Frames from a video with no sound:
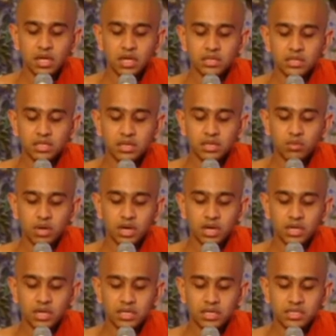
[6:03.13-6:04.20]
the
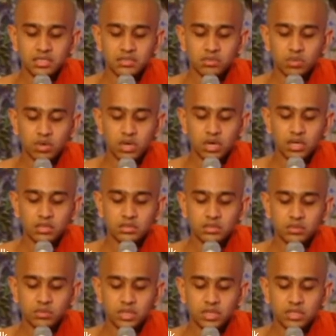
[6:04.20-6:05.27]
wise
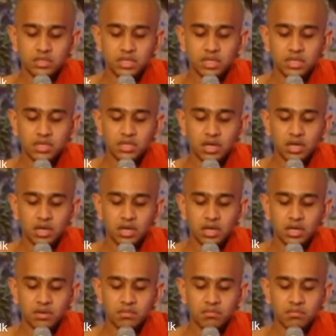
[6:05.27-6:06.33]
one with a
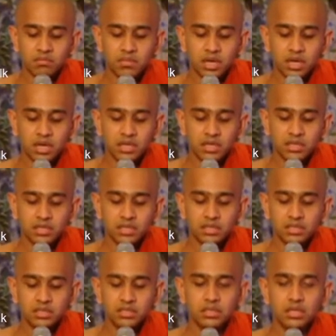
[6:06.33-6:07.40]
calm
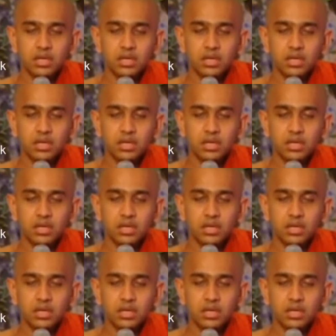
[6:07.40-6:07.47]
mind,